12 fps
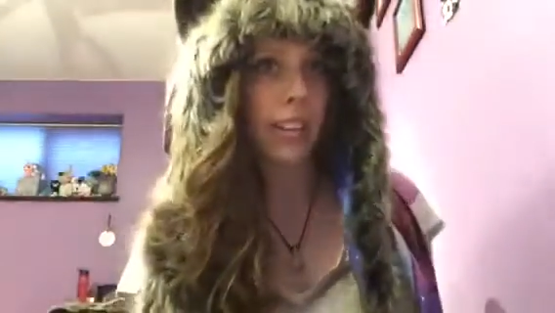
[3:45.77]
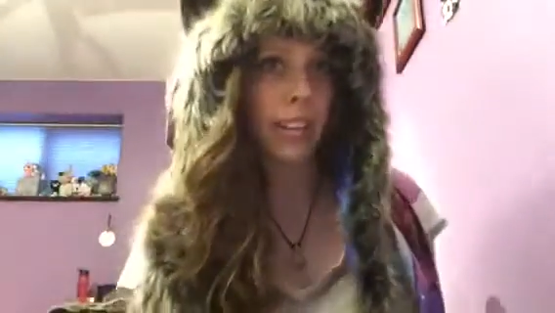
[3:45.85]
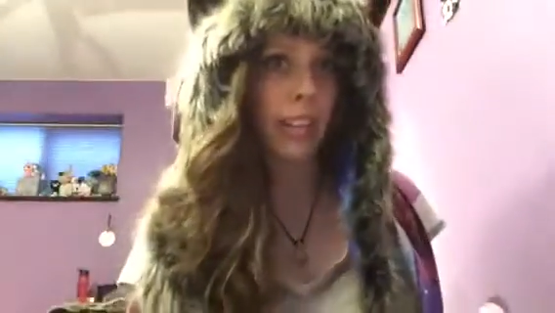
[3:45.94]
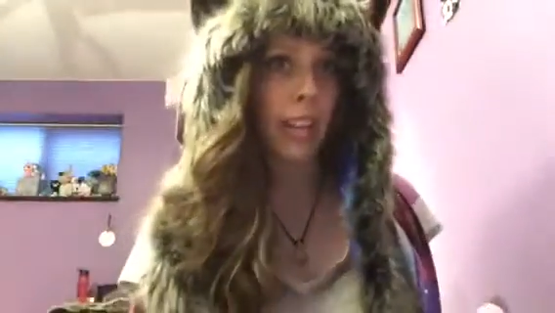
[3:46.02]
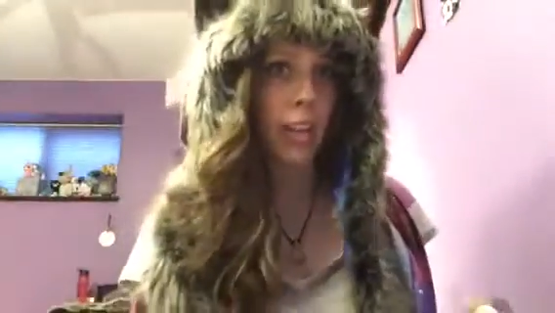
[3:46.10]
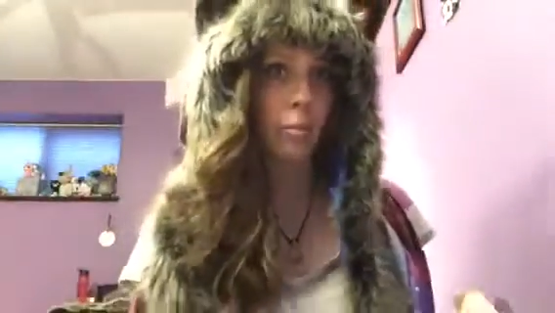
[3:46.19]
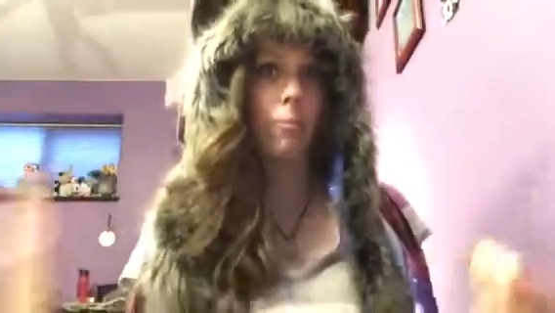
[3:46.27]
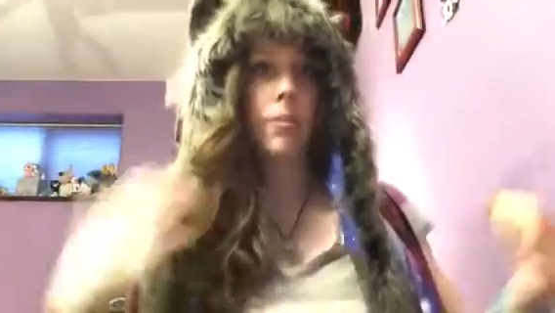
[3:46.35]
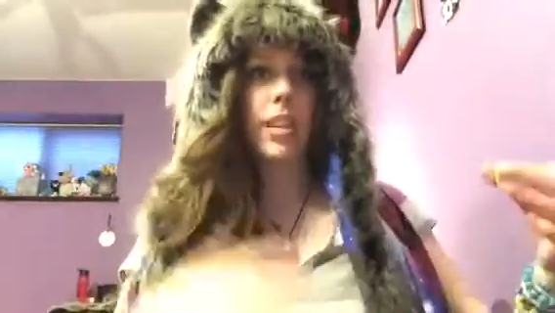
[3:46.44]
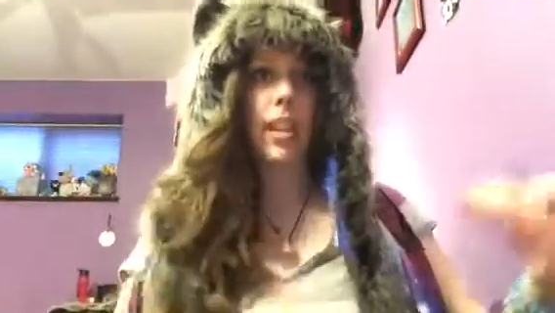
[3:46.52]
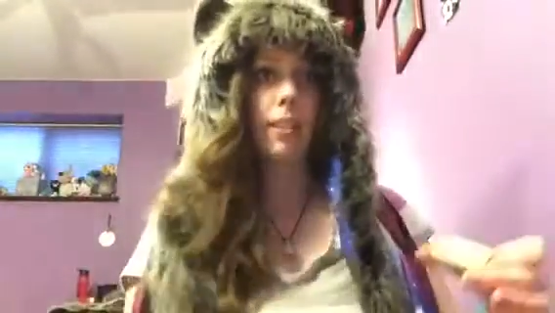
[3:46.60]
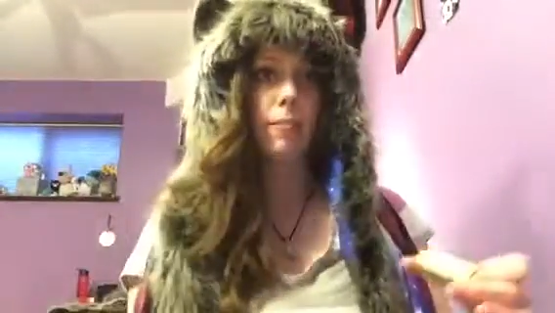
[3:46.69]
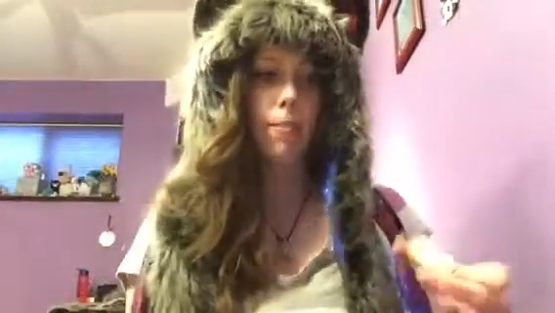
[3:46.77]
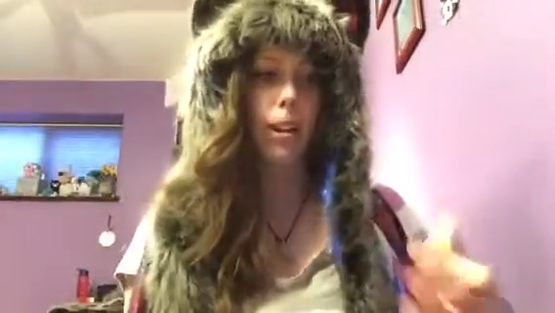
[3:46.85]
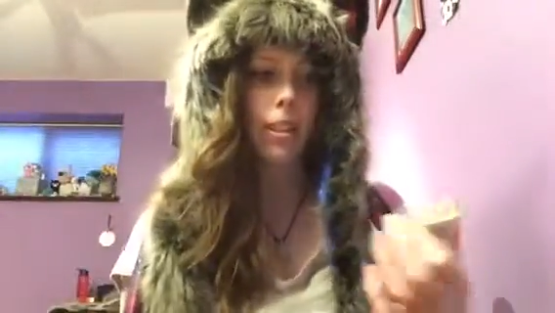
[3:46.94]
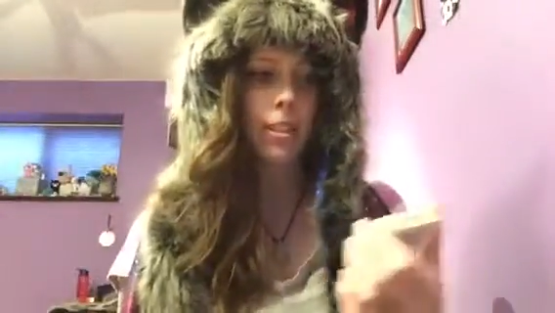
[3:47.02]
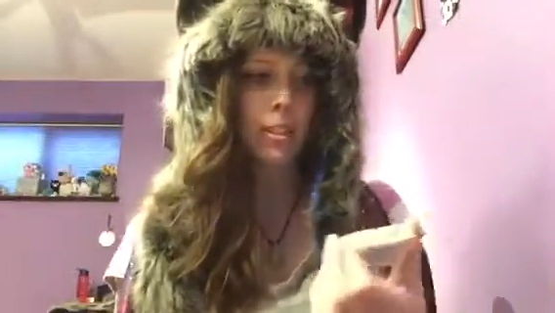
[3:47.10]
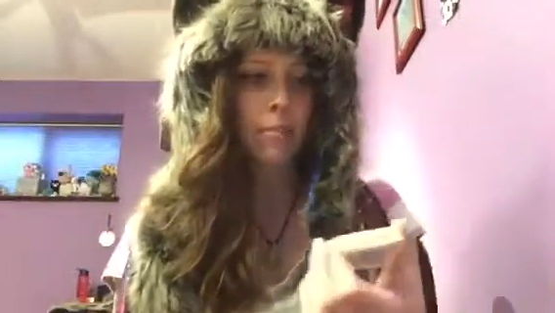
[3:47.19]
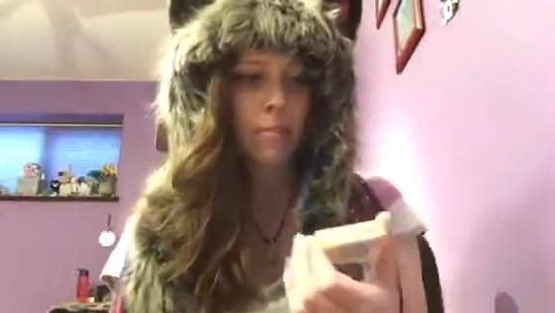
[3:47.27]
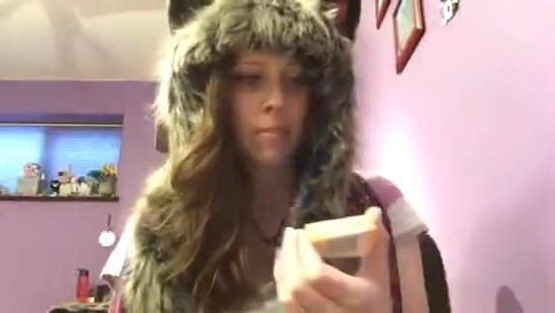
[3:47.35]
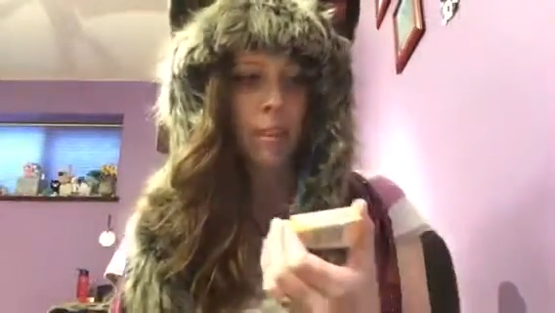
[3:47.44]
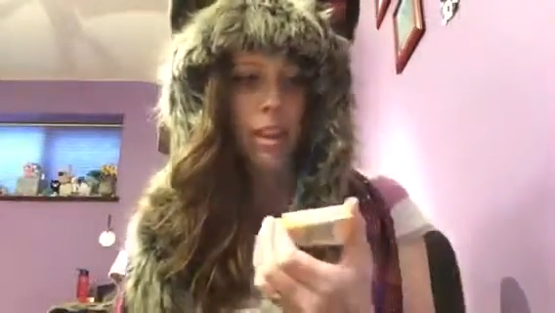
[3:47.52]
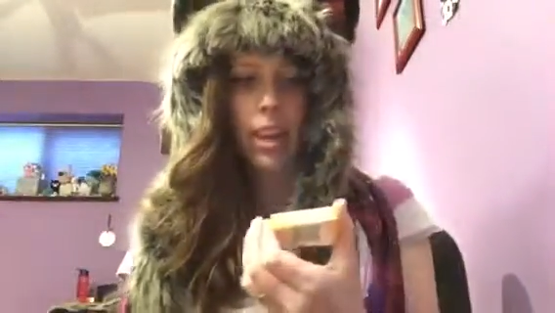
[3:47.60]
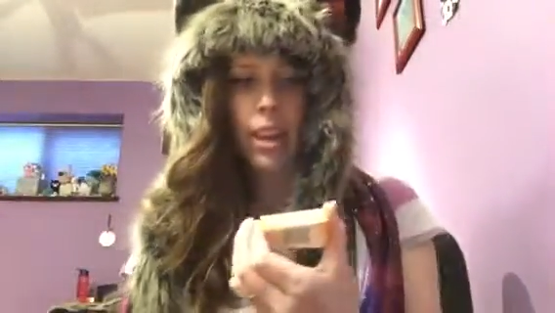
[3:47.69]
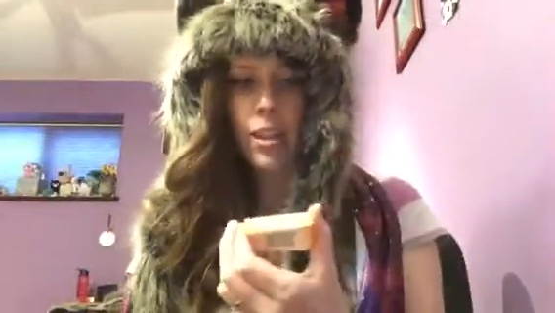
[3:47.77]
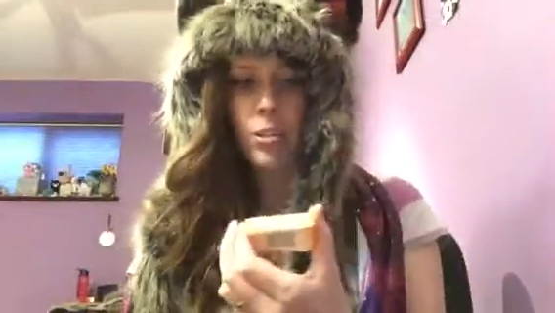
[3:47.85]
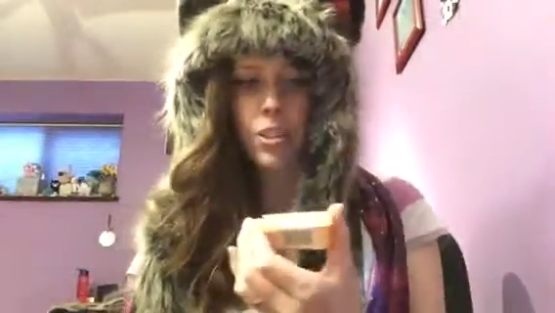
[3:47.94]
This is how we became friends. And